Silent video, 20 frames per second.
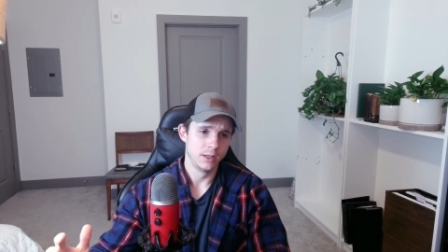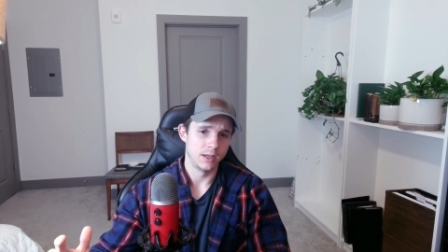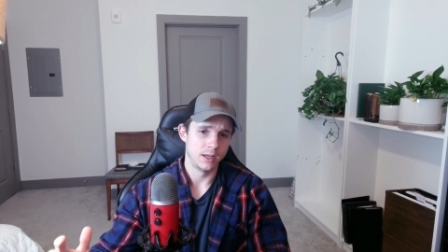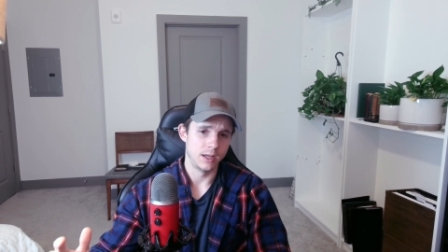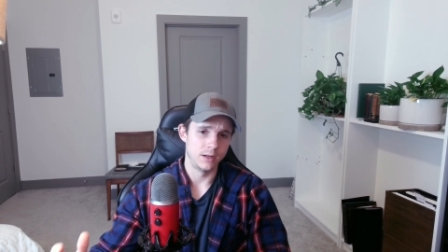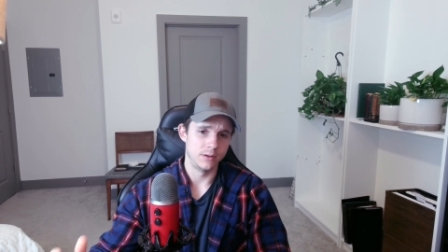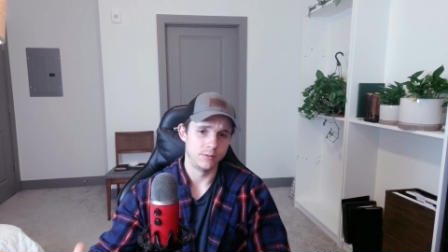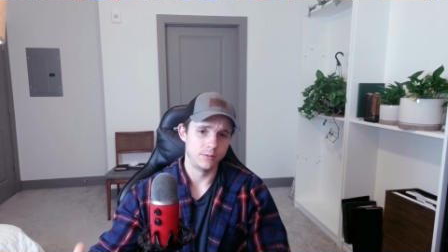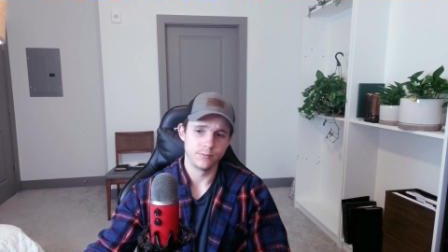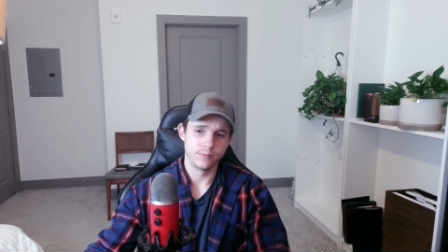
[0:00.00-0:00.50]

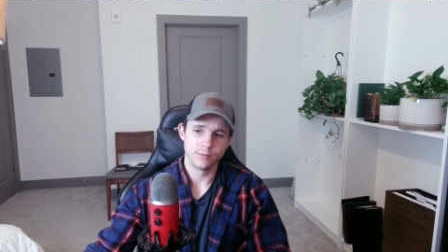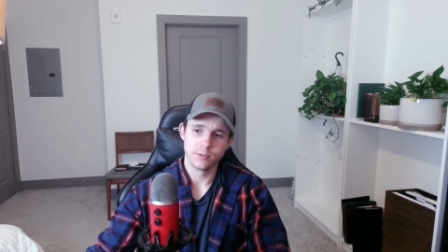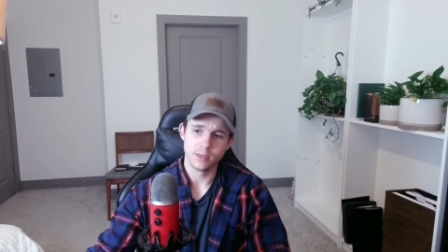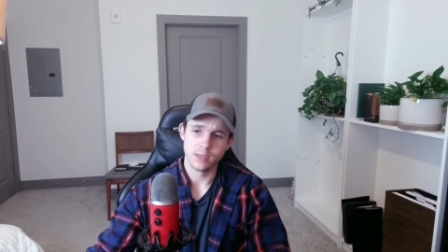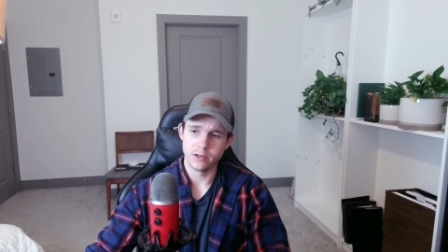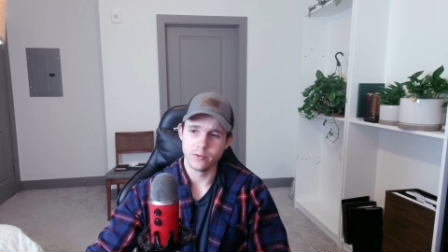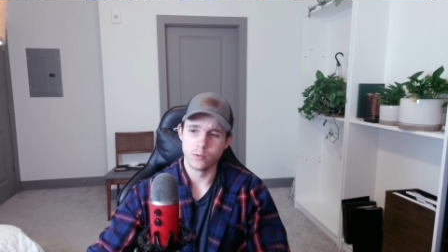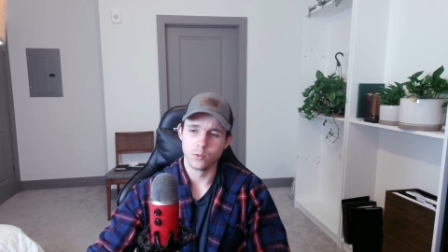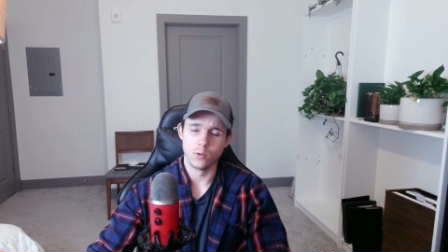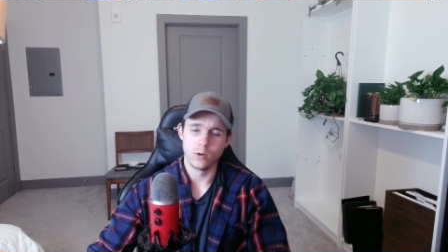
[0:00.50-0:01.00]
And
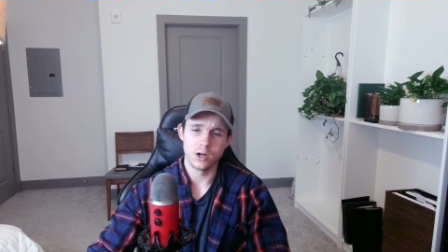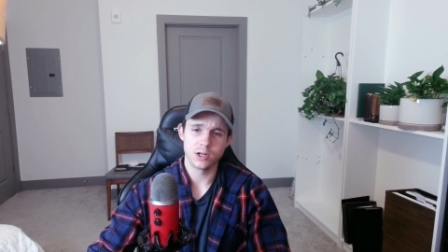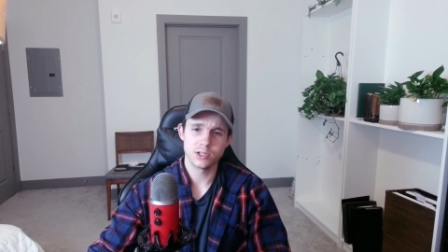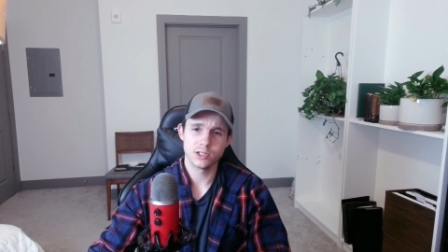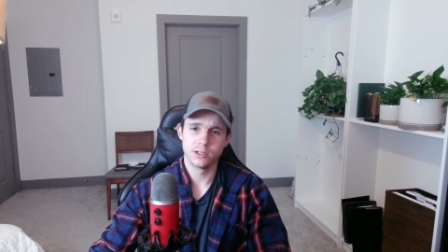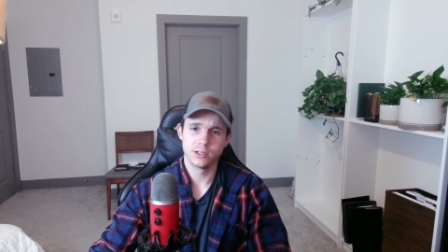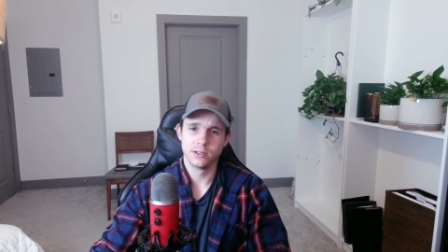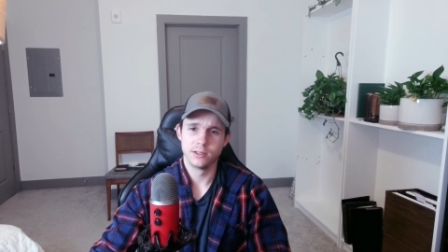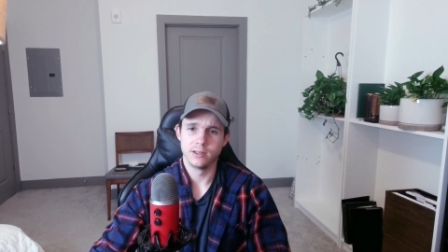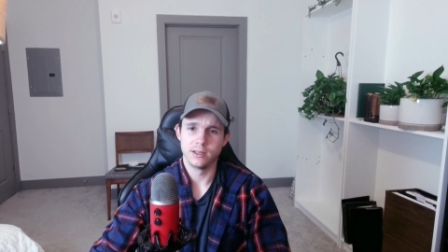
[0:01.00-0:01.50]
thank you for
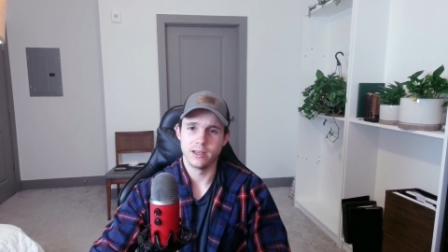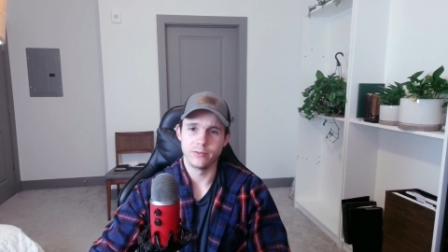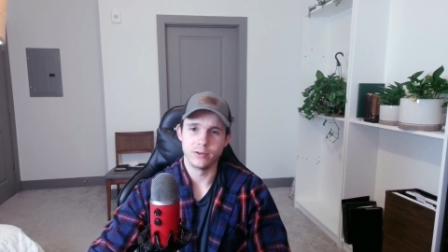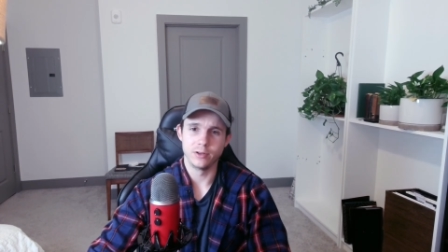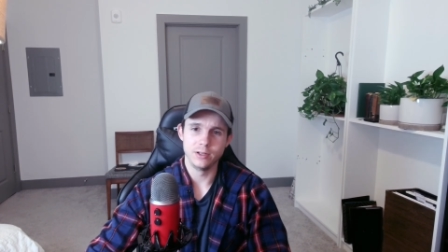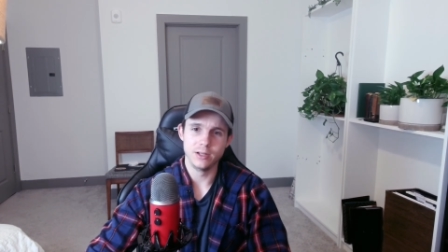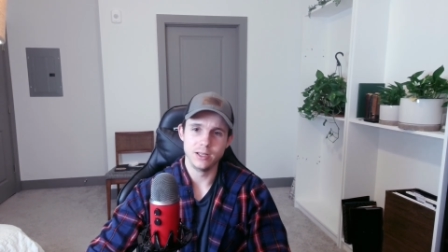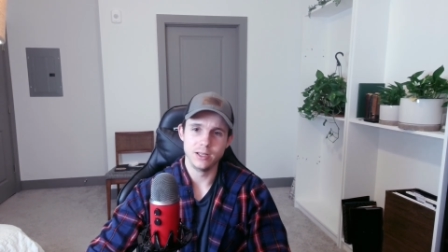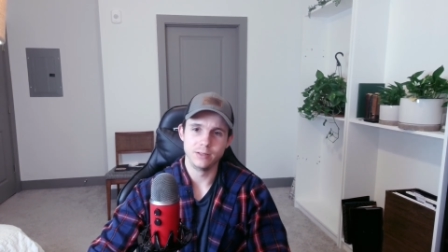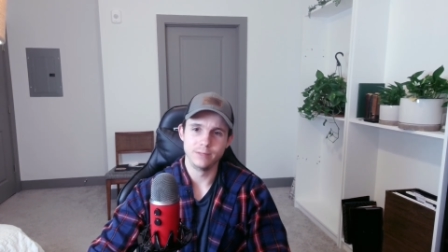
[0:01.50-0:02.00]
watching. Have a
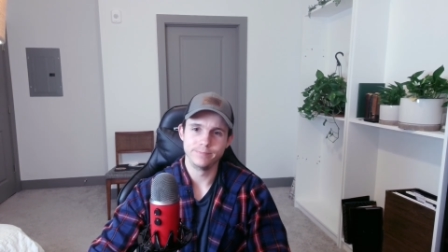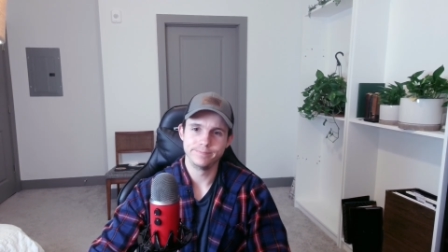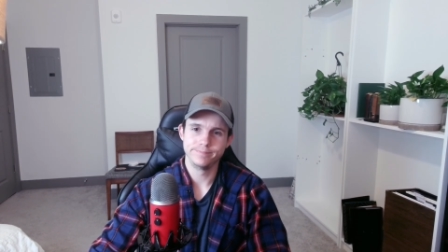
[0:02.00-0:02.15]
good day.